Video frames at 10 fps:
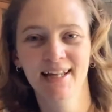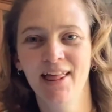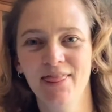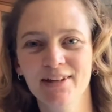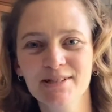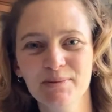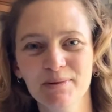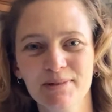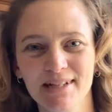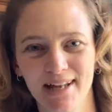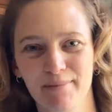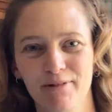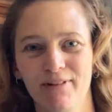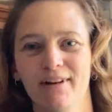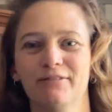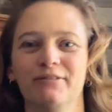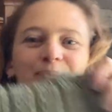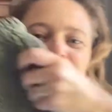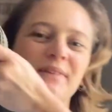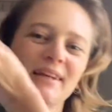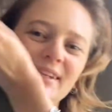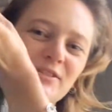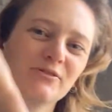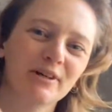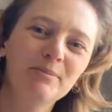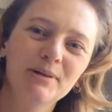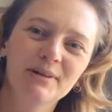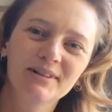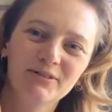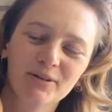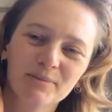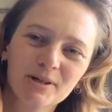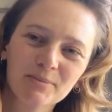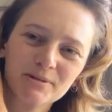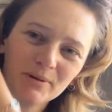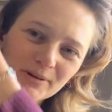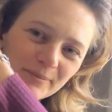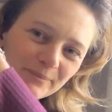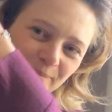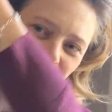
this one was a labor of love. It's rib from top to bottom